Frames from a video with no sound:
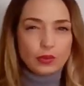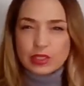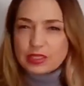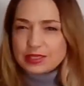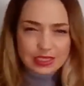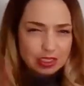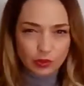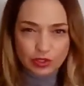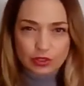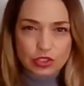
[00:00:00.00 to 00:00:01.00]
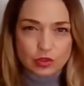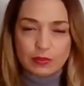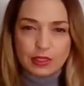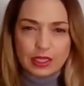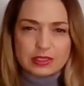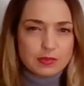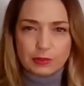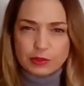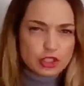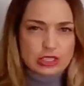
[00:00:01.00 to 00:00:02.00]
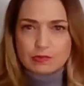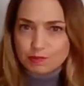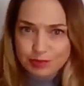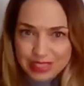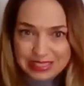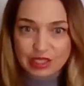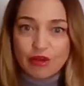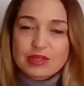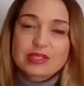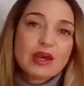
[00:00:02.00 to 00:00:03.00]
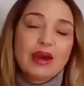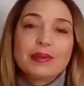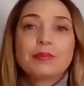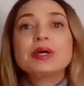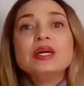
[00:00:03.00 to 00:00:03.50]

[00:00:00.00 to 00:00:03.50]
really seeing what they're doing because the people are just busy all the time.